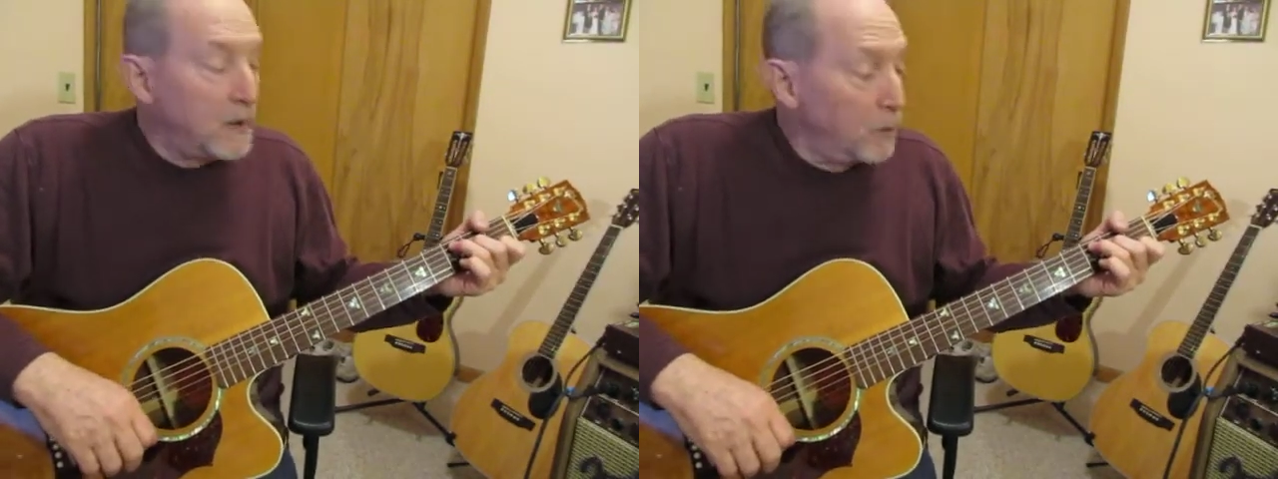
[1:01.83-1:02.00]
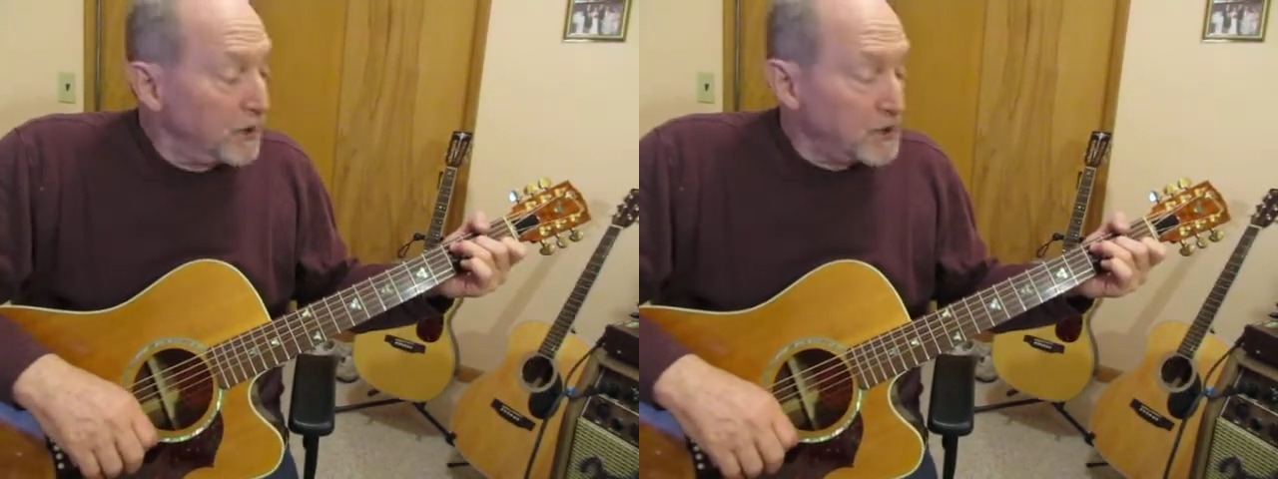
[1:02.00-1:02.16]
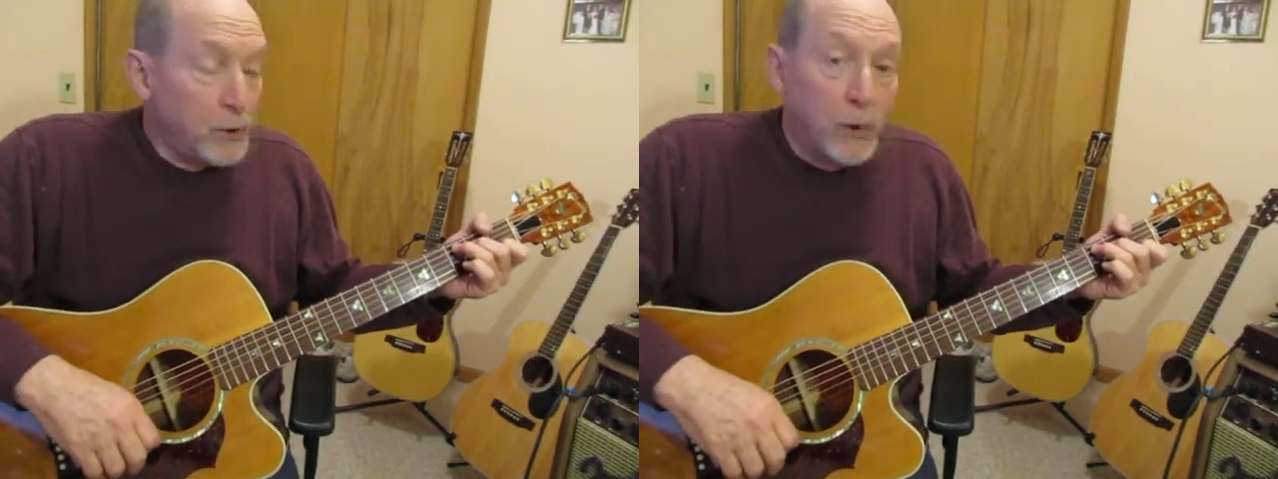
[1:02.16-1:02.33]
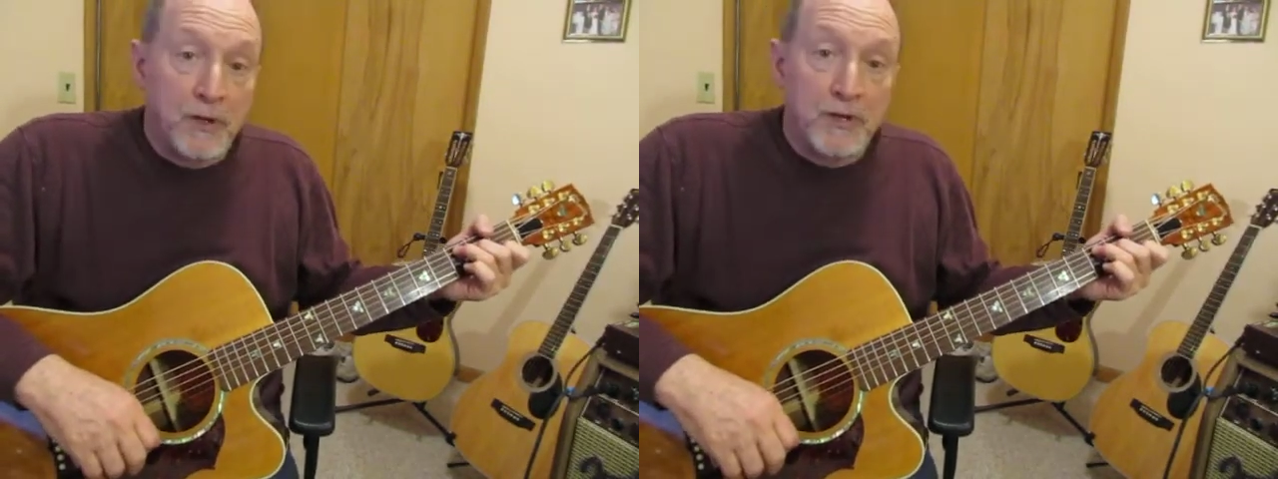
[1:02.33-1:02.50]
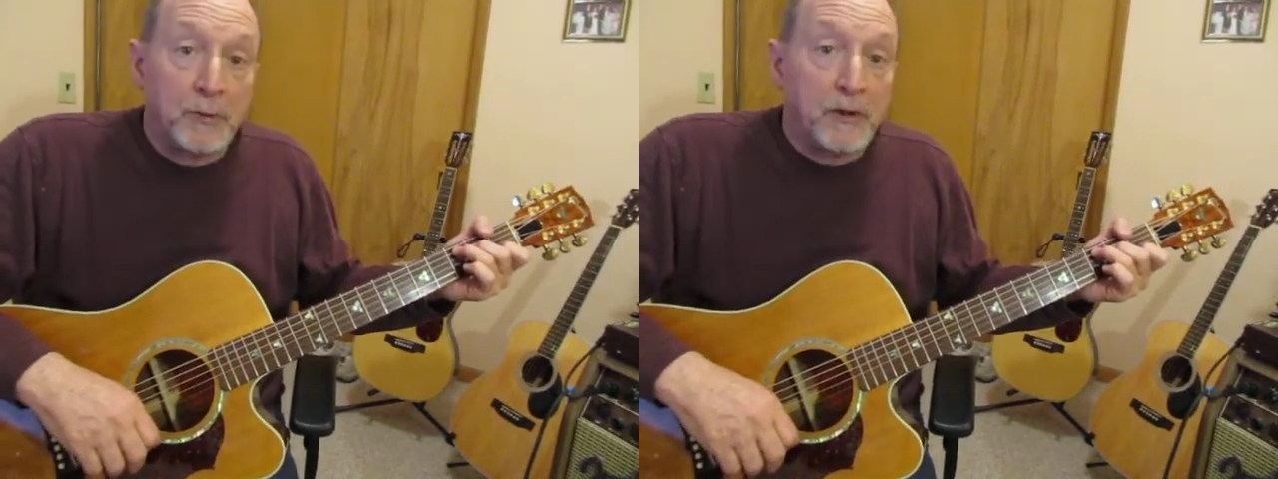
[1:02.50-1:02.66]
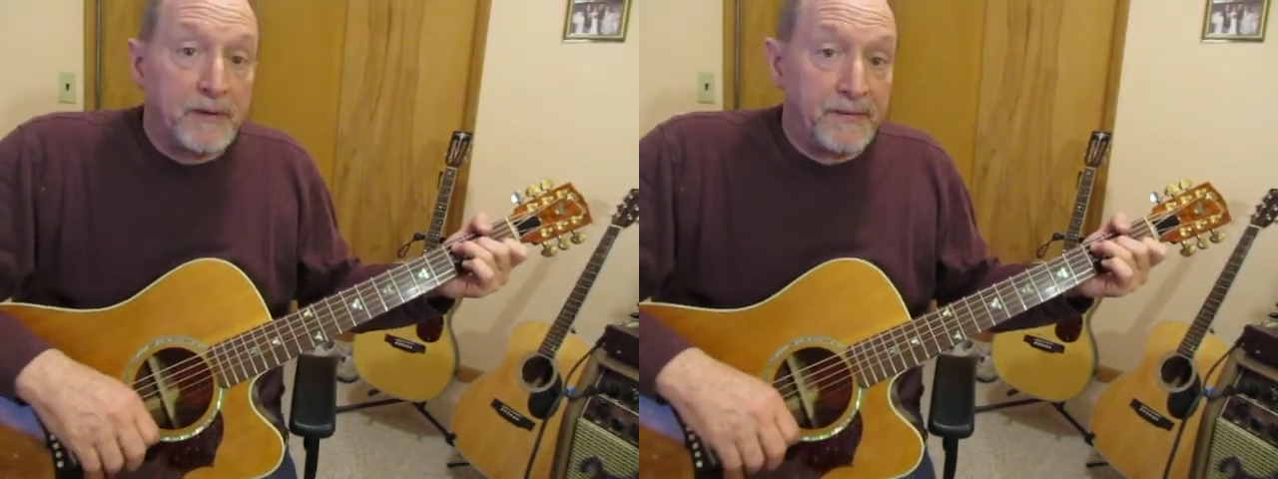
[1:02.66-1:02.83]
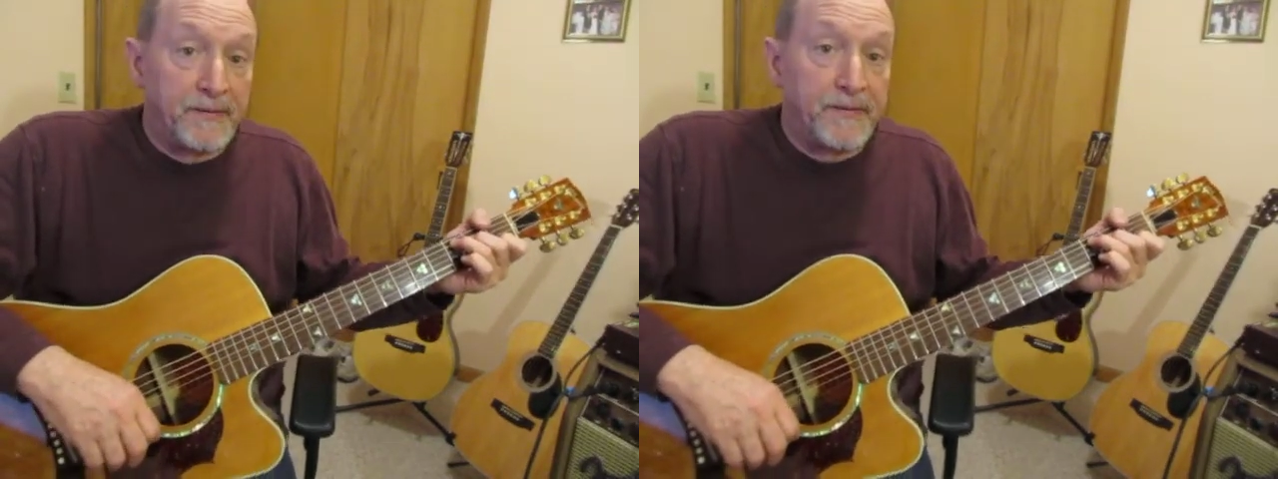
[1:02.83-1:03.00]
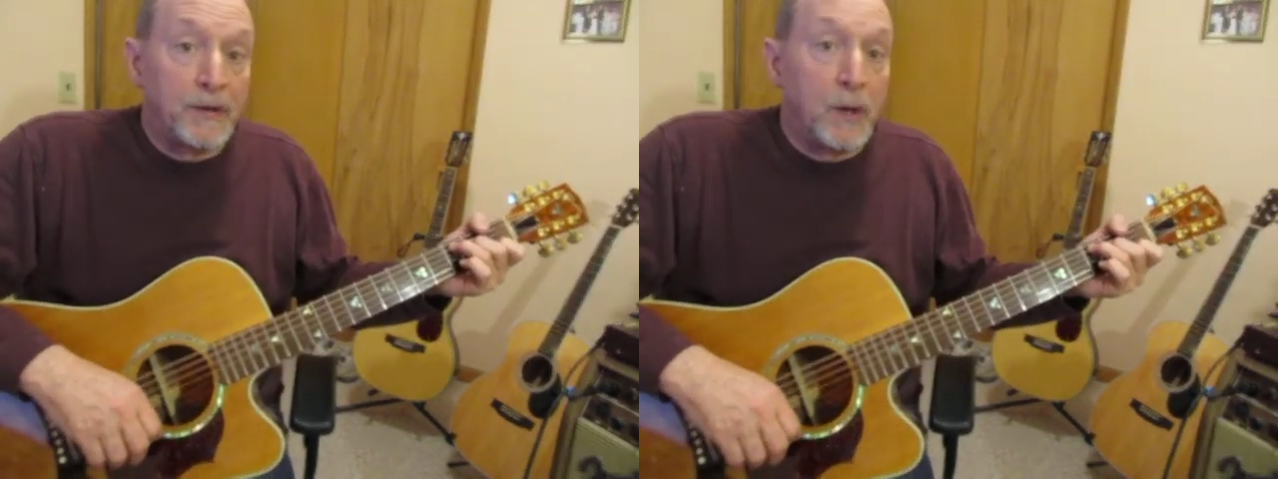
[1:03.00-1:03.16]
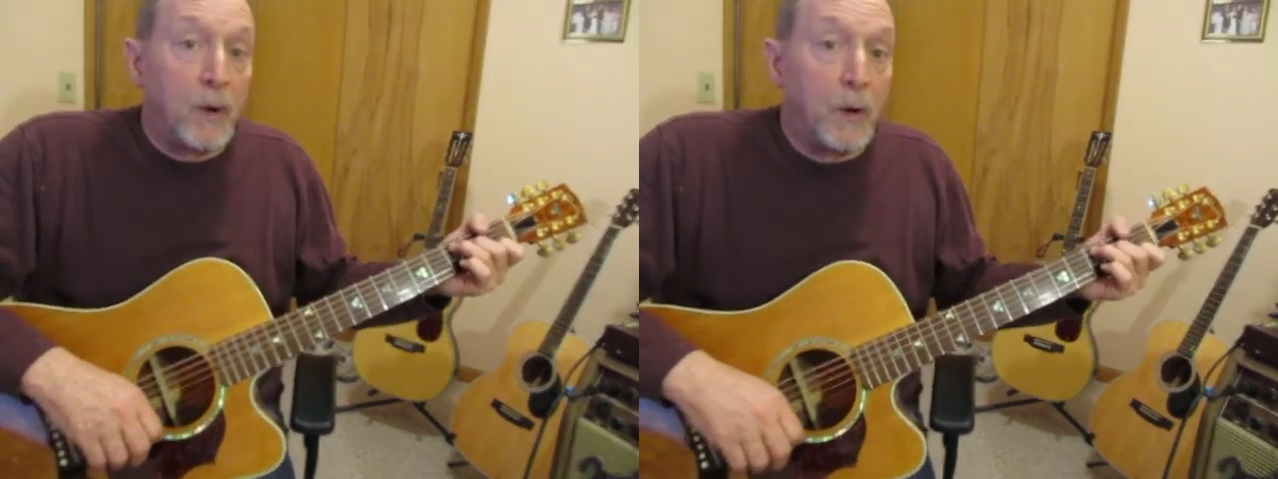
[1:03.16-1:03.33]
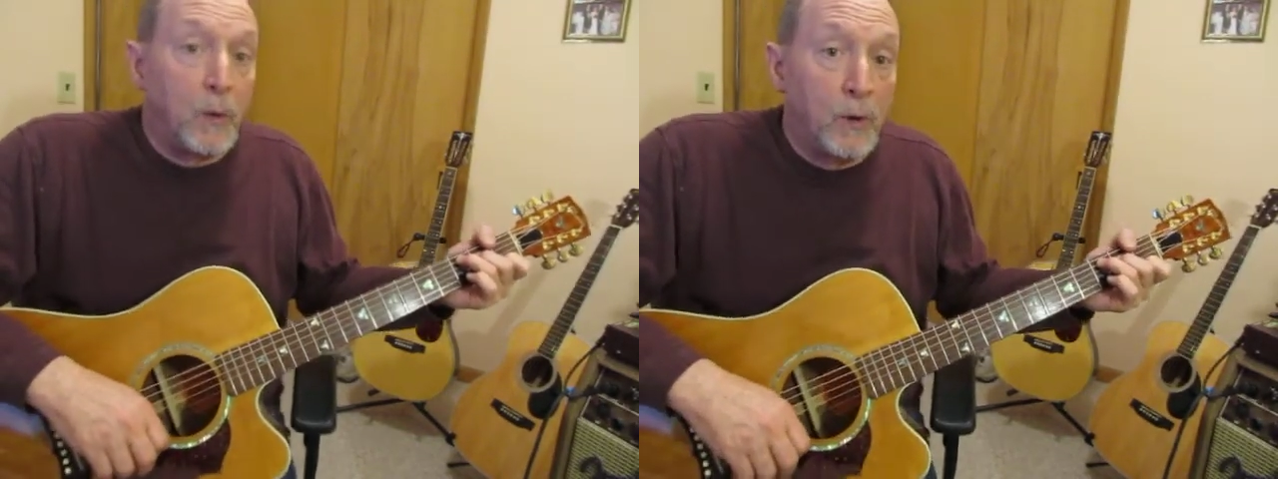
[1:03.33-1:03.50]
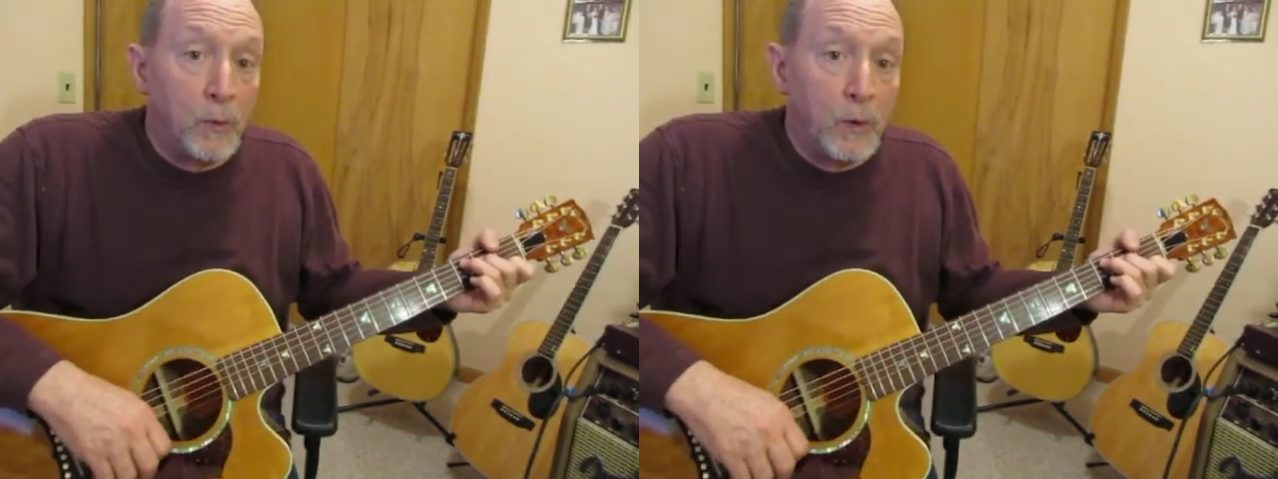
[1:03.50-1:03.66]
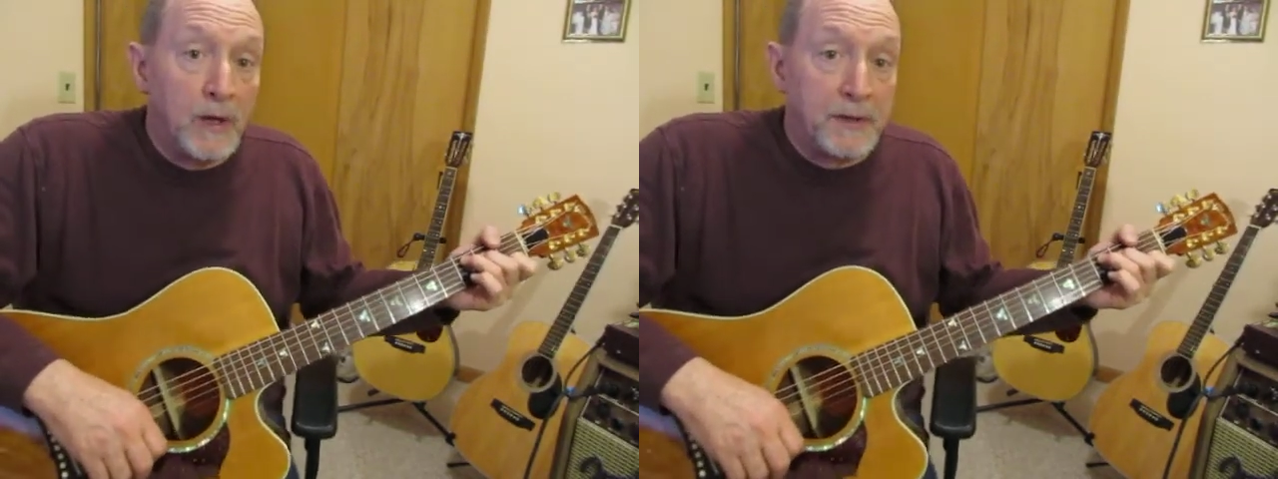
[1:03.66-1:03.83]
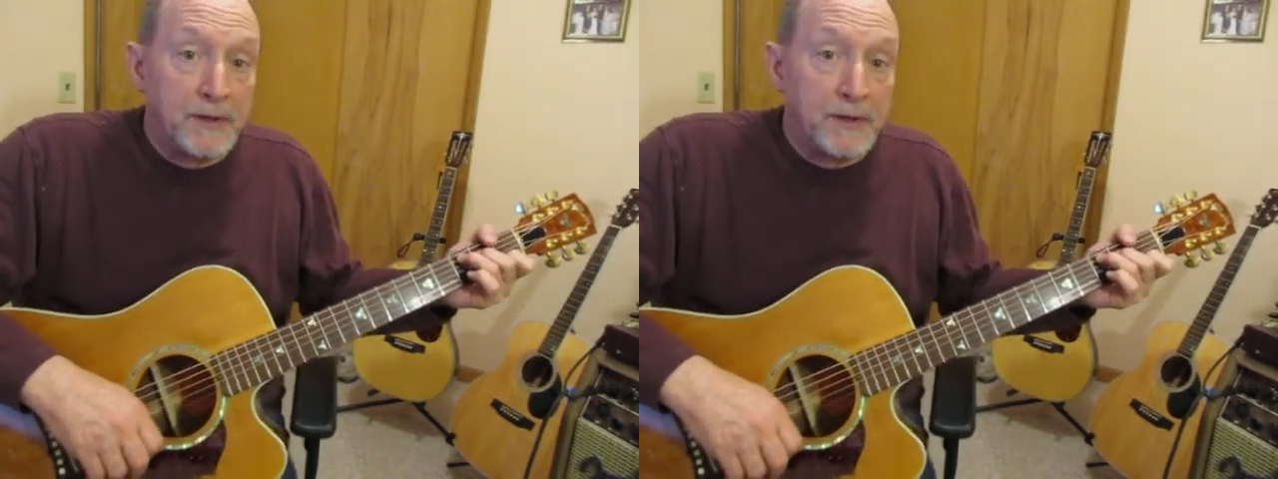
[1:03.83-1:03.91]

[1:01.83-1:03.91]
which chords really flow well